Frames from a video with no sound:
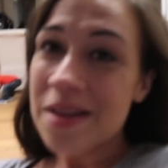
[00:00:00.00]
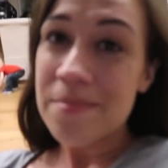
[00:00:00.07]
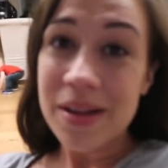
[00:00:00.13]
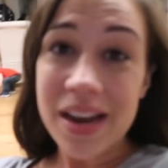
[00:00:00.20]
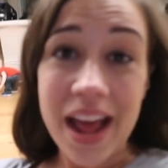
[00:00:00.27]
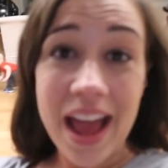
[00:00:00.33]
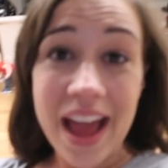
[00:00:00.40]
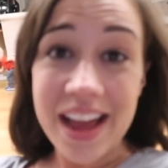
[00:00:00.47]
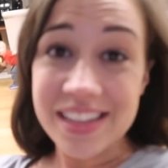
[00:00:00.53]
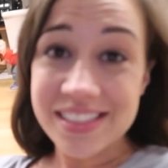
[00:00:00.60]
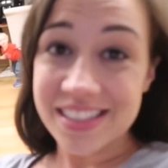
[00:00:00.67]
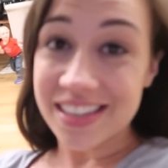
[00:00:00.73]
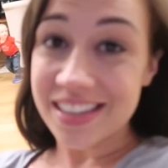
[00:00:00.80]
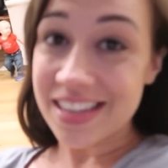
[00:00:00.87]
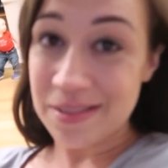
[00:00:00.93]
But hey,
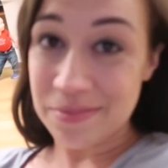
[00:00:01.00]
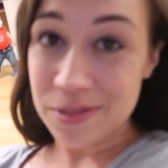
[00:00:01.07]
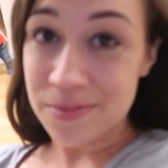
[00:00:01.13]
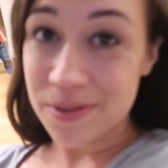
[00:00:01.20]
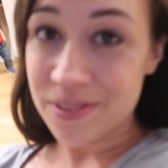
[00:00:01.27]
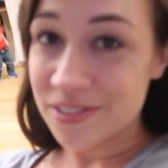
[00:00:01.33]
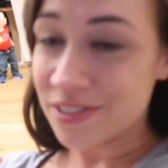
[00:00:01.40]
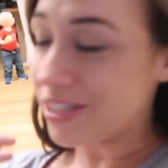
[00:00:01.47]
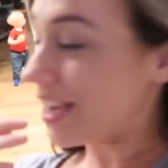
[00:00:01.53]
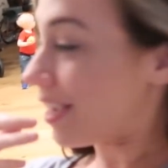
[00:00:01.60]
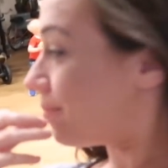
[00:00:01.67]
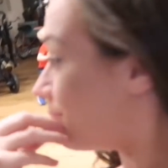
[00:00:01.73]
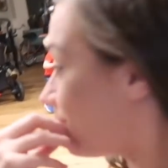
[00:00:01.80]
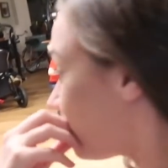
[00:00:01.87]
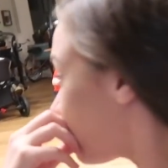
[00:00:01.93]
it's gonna keep us both in
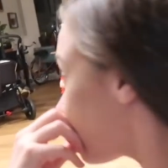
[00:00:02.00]
shape.